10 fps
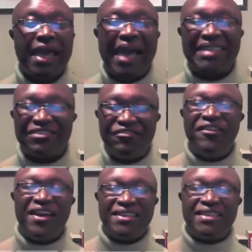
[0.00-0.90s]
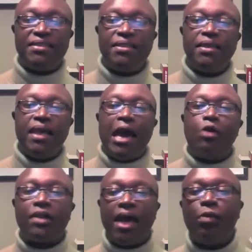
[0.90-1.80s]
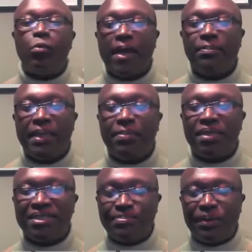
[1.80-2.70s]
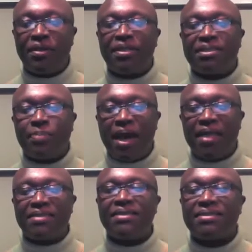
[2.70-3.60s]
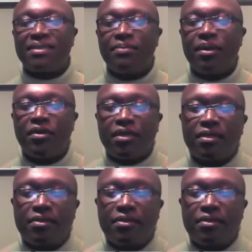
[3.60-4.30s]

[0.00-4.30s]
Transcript: has affected how non-white people experience politics in America.